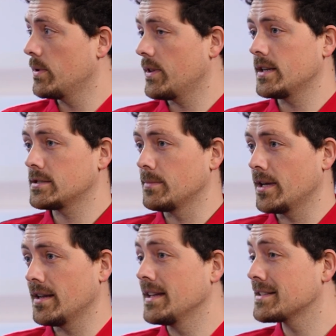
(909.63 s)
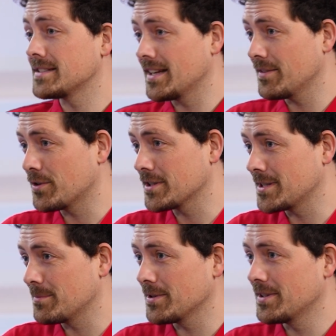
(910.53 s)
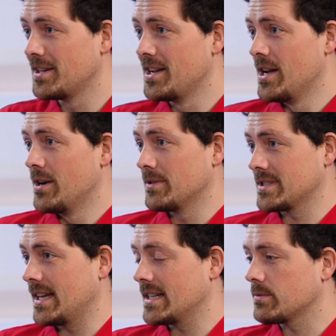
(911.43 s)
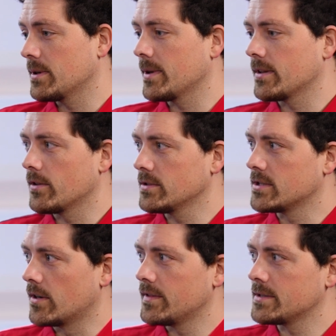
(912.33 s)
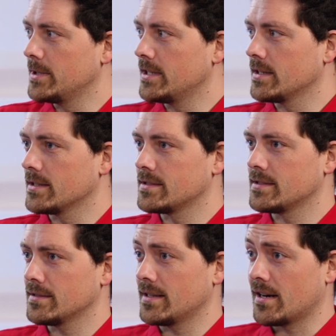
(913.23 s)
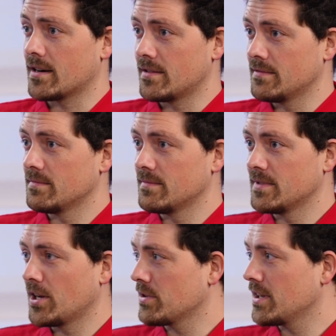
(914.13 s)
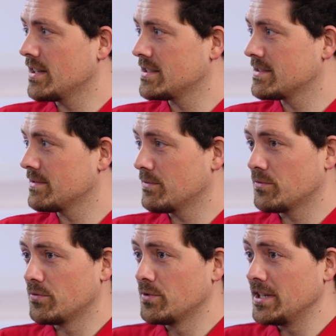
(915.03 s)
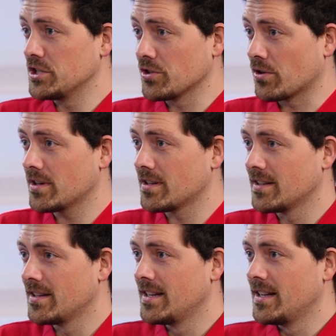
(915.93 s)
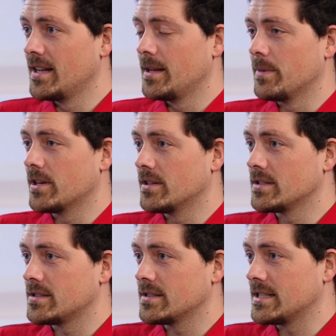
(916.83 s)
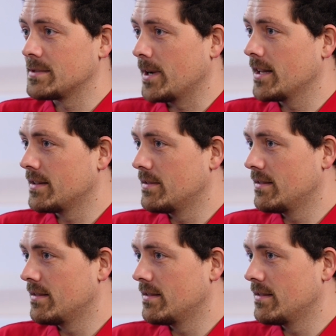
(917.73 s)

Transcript: with SMA. Yesterday, for example, was the last one, but those service meetings are nowadays really short because despite